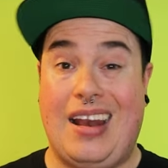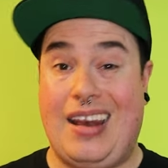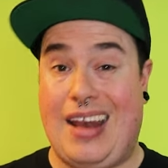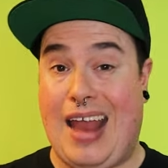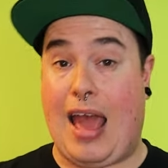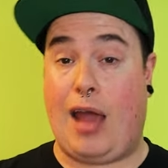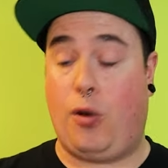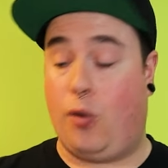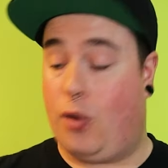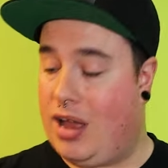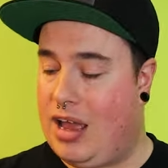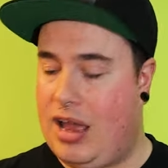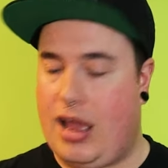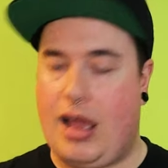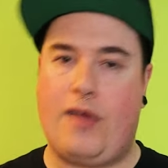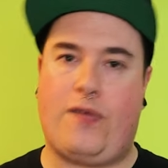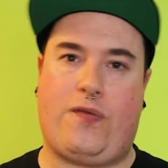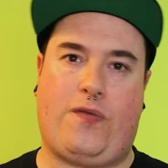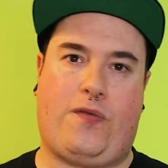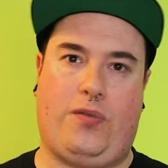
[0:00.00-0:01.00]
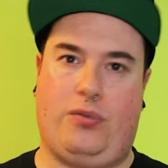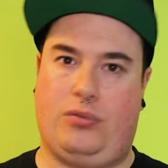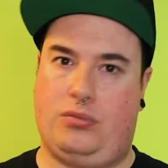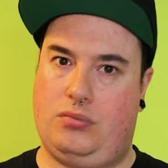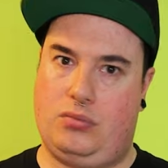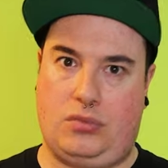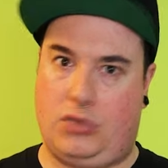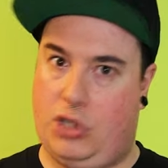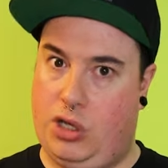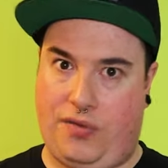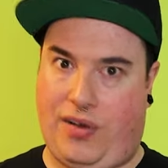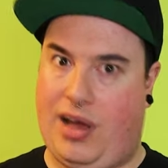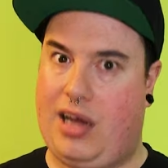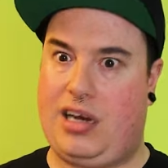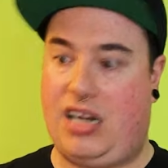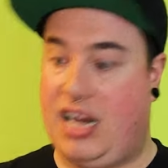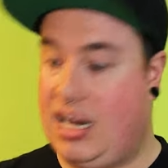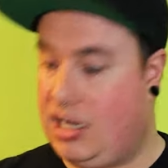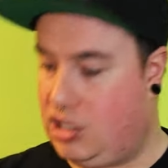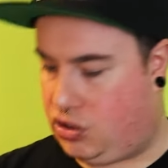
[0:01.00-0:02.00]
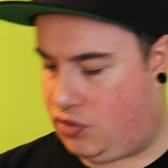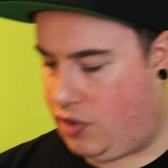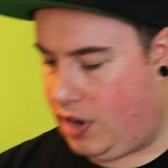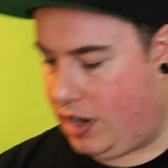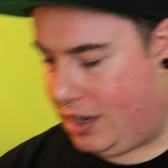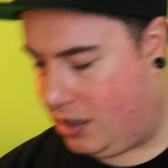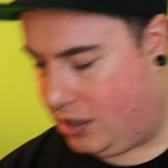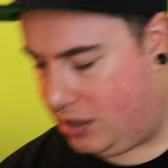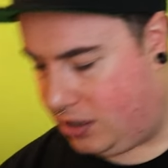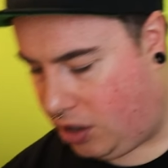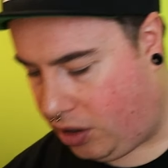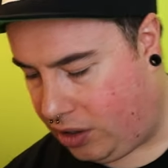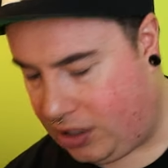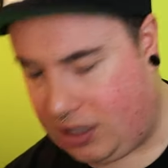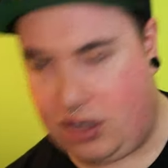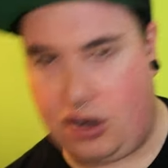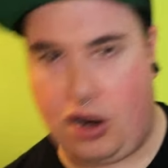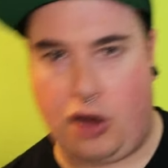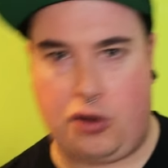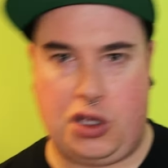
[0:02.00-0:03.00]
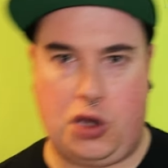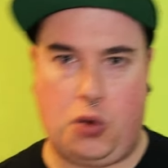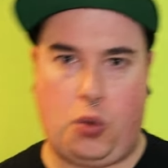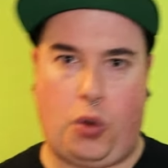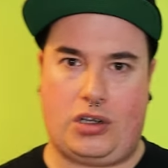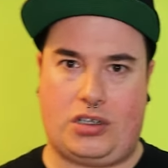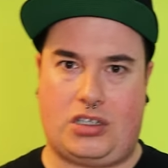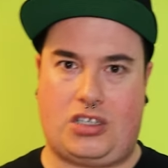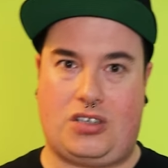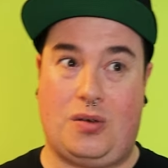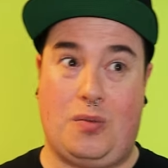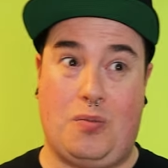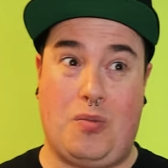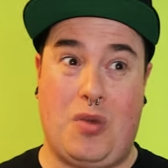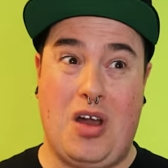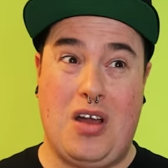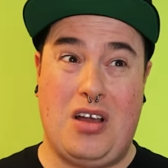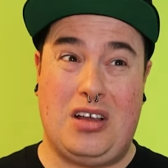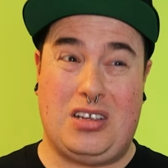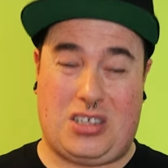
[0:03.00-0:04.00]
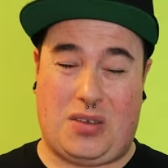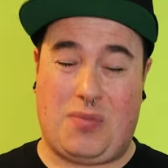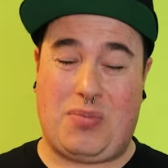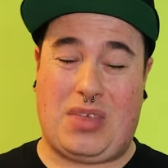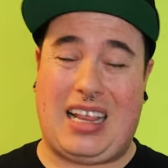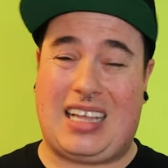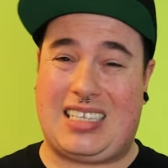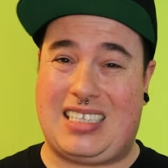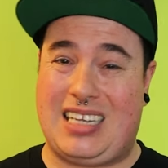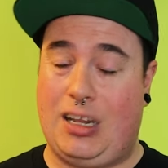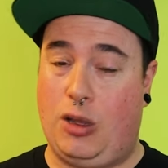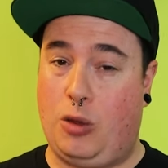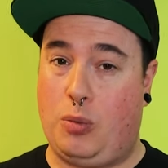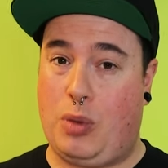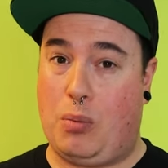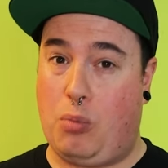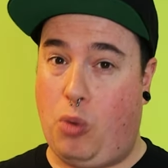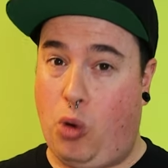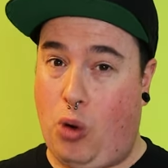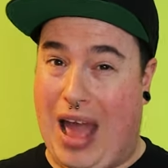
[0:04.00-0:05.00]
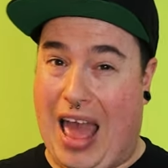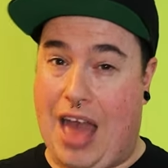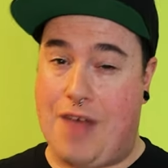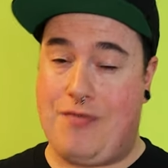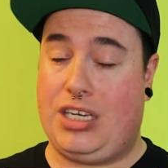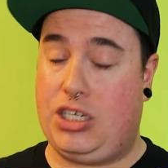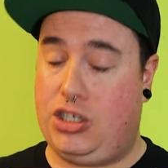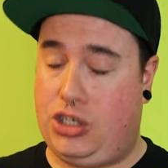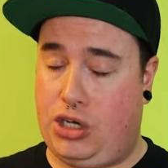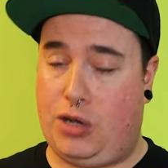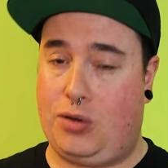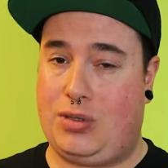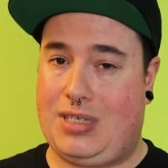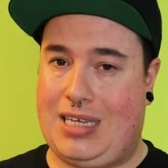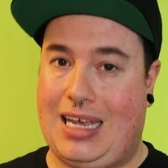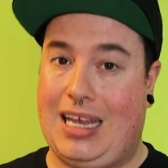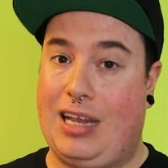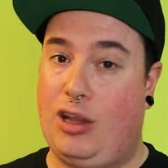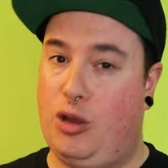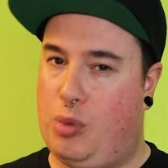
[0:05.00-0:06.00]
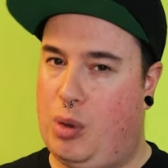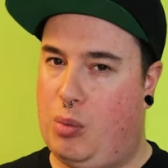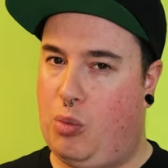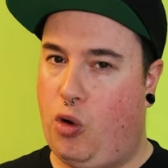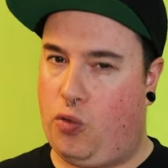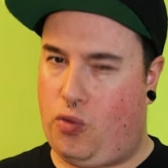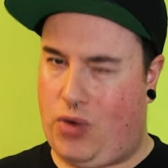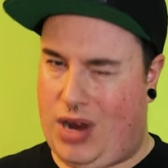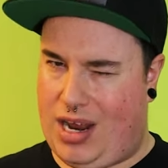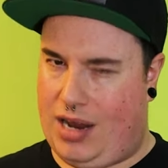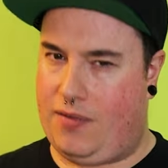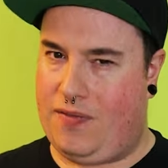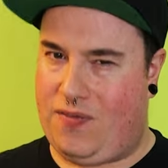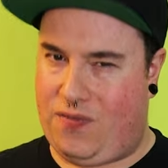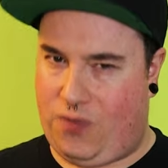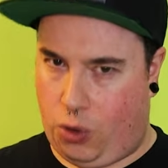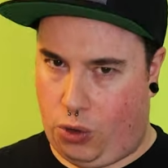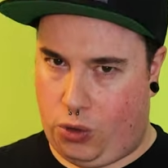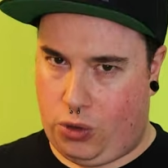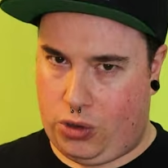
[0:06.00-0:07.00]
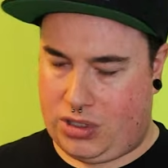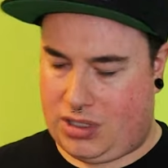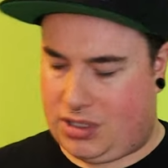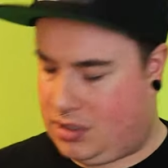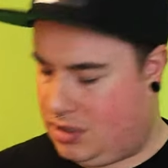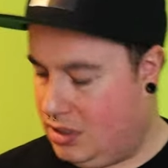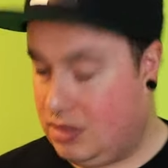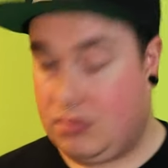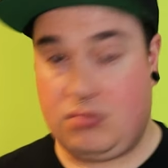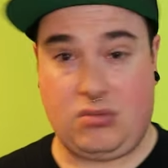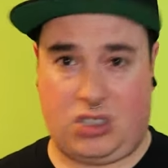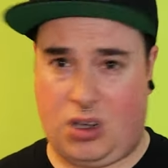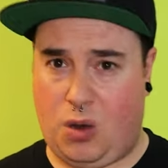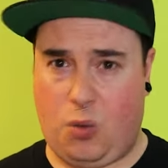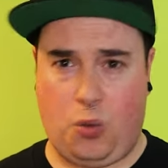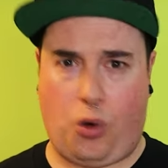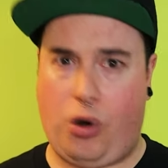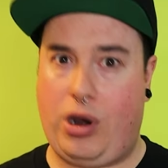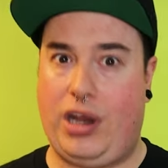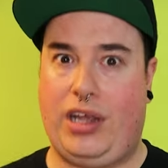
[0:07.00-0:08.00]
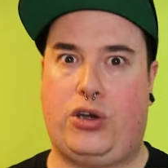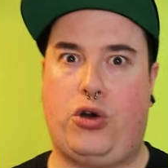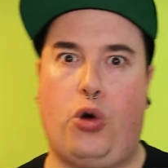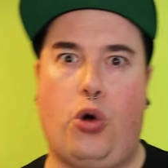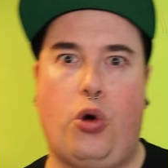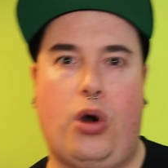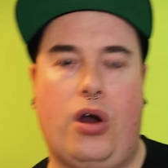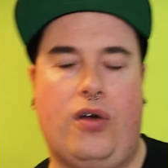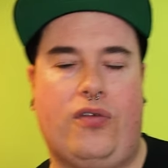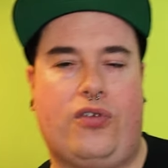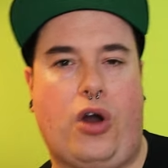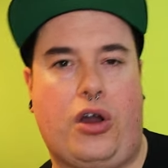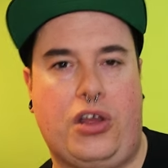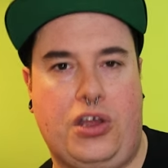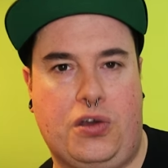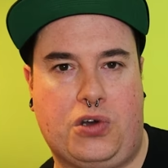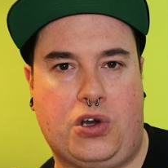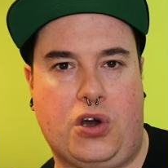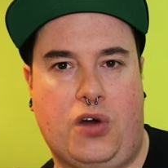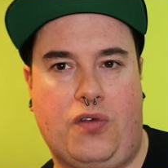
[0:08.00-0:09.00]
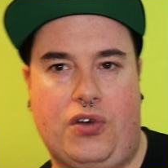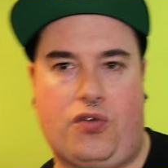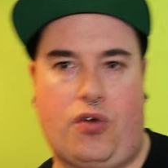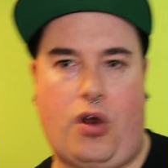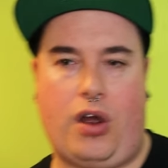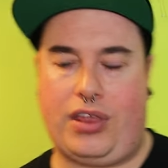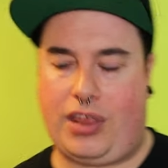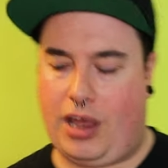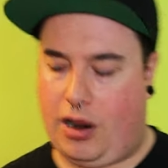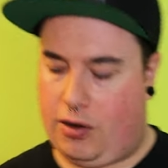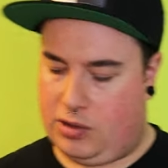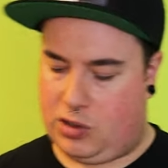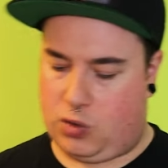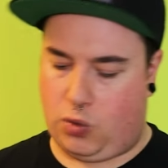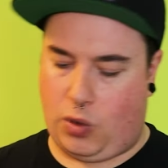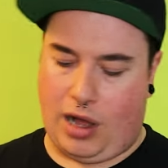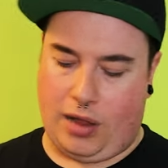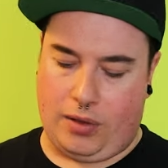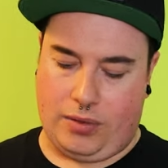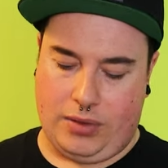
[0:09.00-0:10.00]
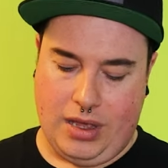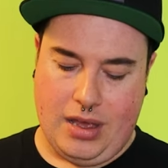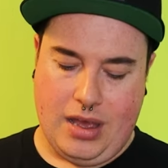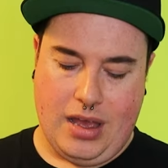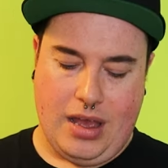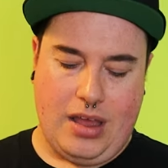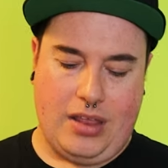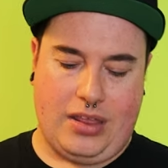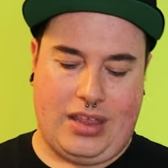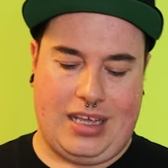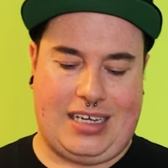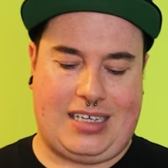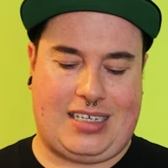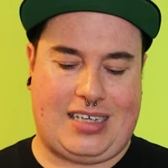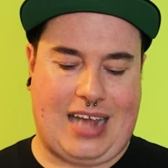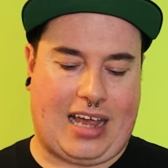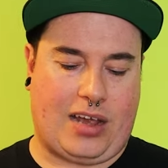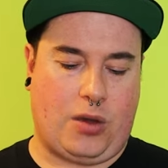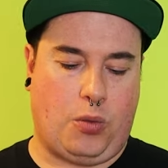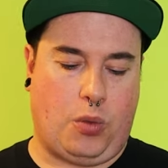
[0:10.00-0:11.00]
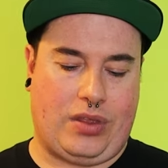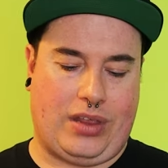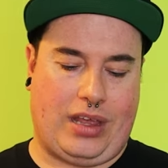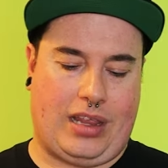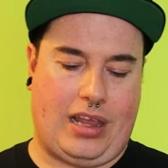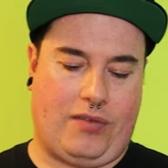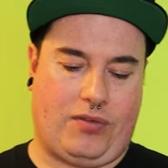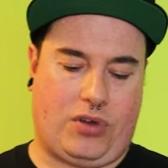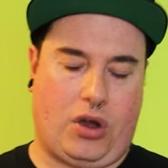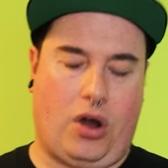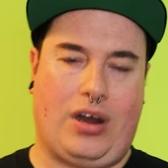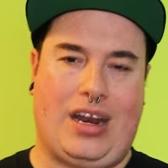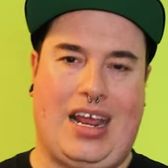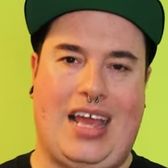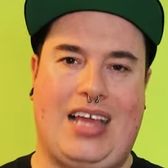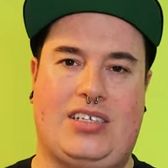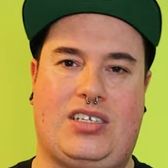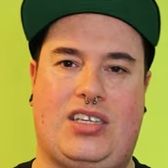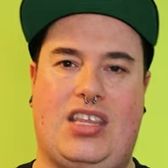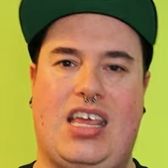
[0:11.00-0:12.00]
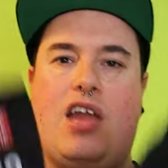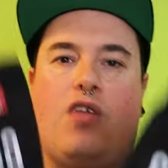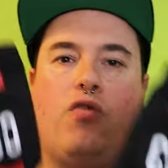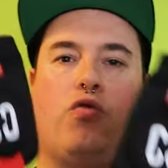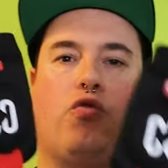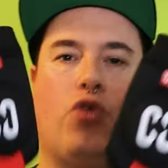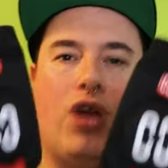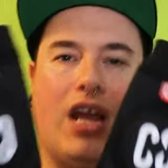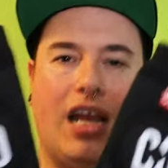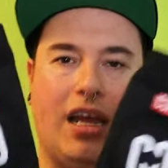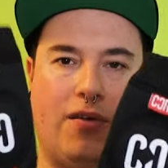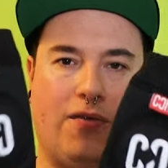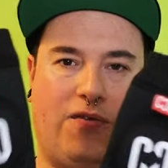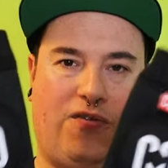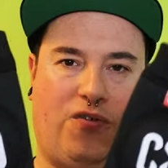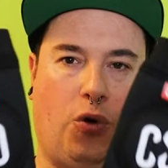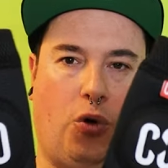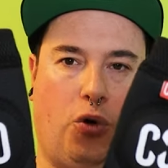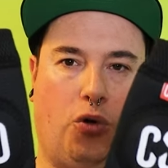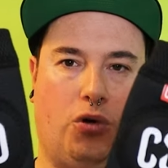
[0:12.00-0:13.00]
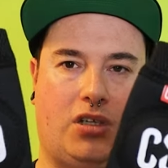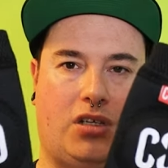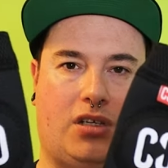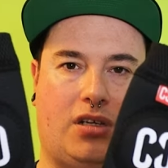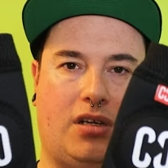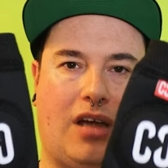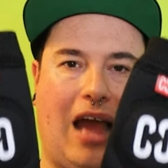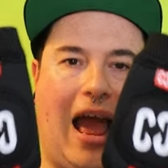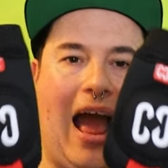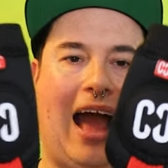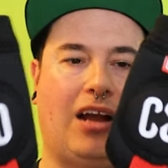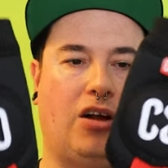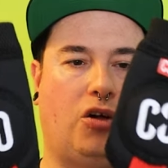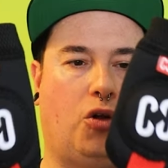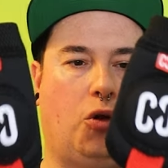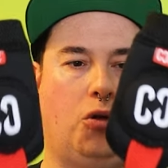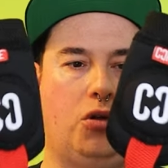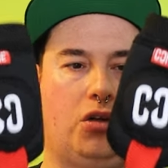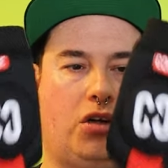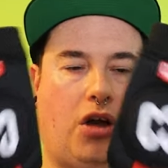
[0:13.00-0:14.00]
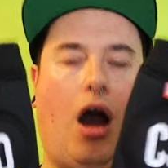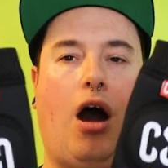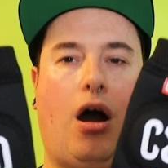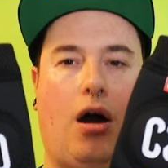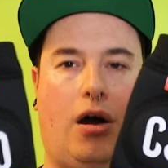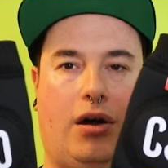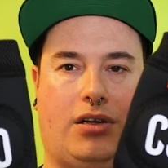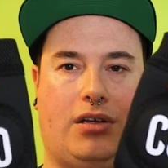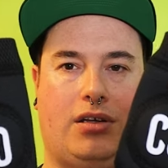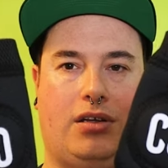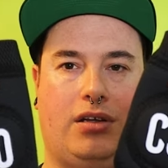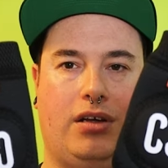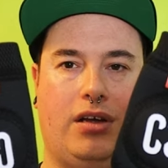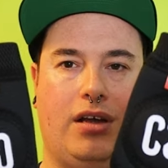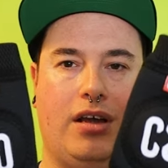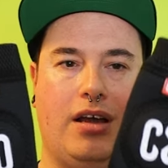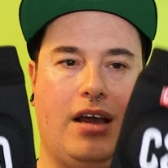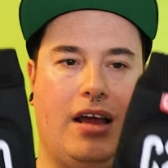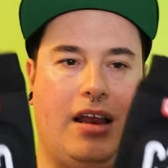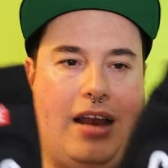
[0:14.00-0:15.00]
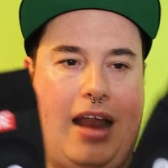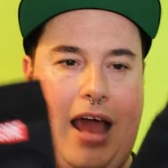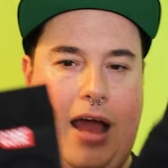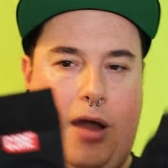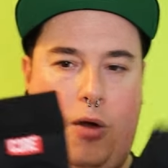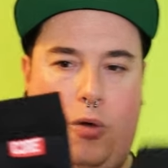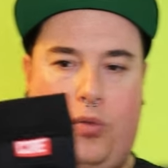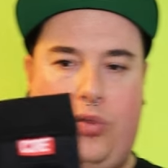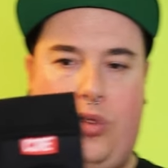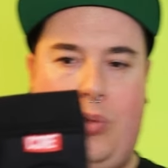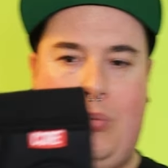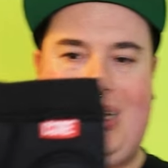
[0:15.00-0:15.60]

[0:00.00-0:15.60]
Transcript: Now, if you've had an injury and like you know you want some something that's a little bit more heavy duty, a little bit more reinforced, don't worry, Core have got you covered right there as well. The second one that they've got is the reinforced ankle guard. Now, the